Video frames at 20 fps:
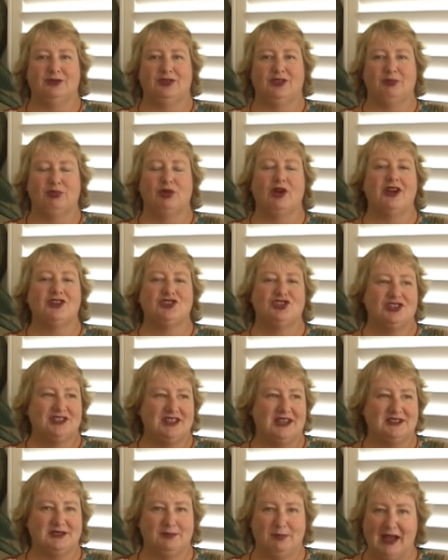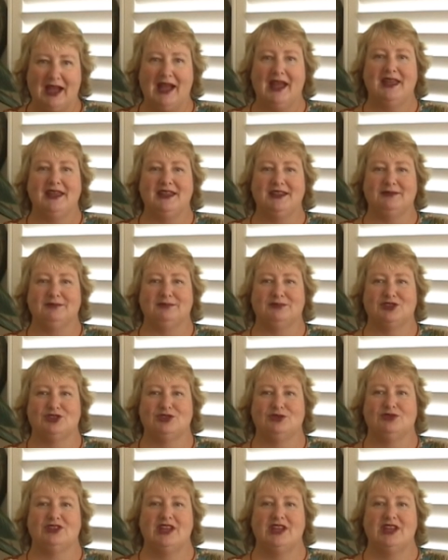the price she's had to pay to